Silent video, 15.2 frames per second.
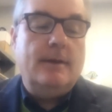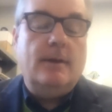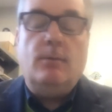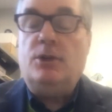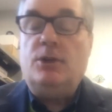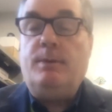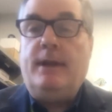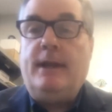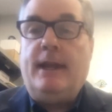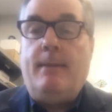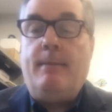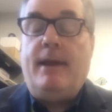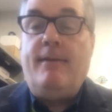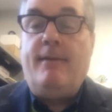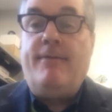which
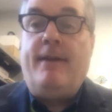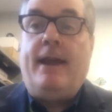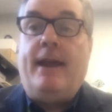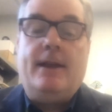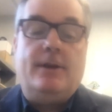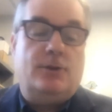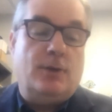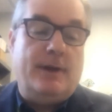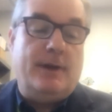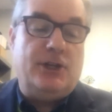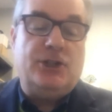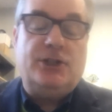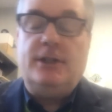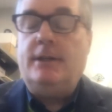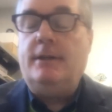became a fan
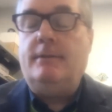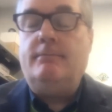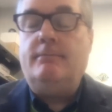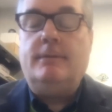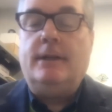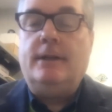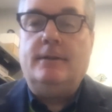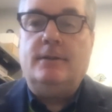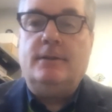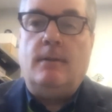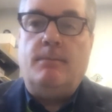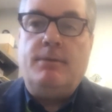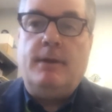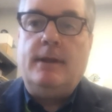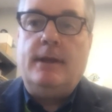tradition and
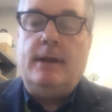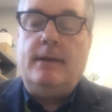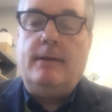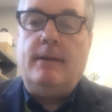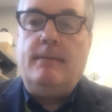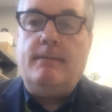something that